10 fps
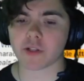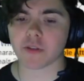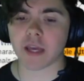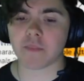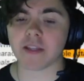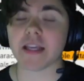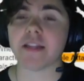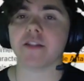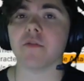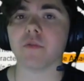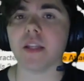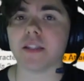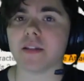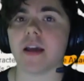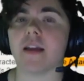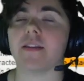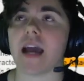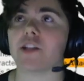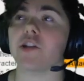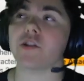so that means they don't need to
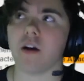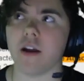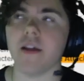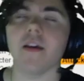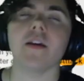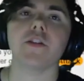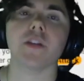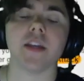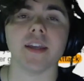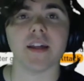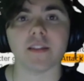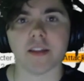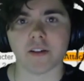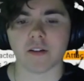attach a Dawn to hit a leader,